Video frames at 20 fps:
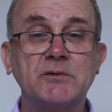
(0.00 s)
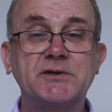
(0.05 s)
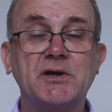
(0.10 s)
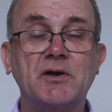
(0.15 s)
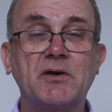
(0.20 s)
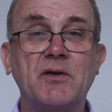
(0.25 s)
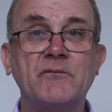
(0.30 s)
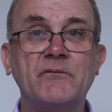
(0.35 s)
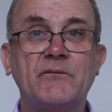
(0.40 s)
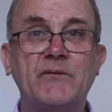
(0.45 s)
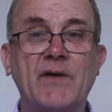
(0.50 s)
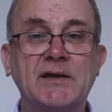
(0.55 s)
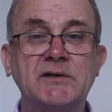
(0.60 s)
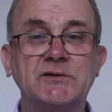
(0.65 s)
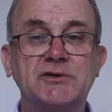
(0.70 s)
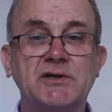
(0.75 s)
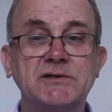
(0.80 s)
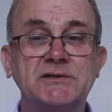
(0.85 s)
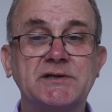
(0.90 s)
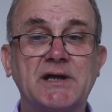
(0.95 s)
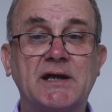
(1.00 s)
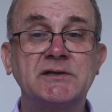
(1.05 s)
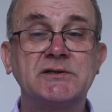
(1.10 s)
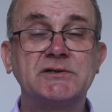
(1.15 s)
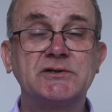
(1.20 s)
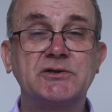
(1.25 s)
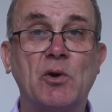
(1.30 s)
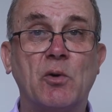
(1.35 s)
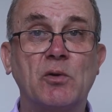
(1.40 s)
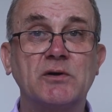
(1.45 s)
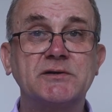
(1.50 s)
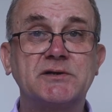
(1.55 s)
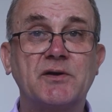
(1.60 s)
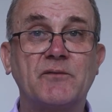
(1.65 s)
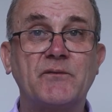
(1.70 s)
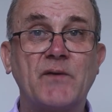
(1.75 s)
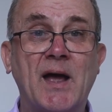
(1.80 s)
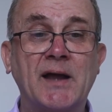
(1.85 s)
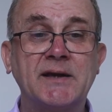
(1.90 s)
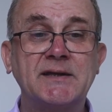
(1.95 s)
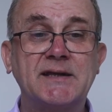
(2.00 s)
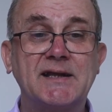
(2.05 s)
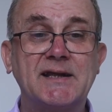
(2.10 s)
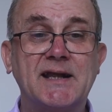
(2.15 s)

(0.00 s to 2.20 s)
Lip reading: to conventions and stores to find the